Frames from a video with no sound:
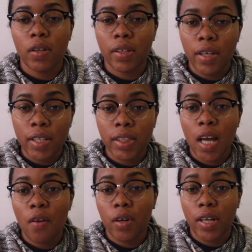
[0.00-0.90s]
He's
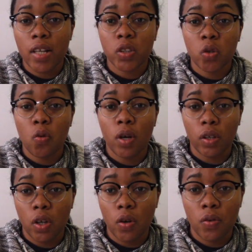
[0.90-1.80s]
carrying that
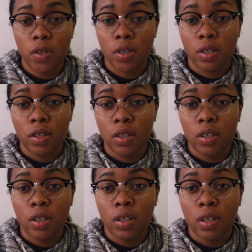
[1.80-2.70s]
scoring load
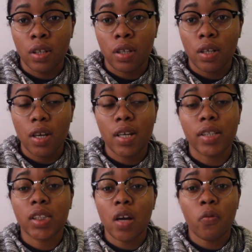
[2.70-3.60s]
in a
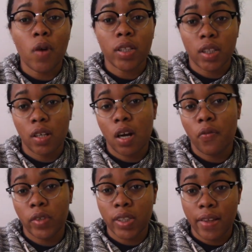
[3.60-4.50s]
tough Western
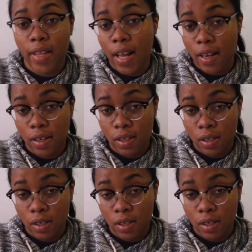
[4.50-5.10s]
Conference at that.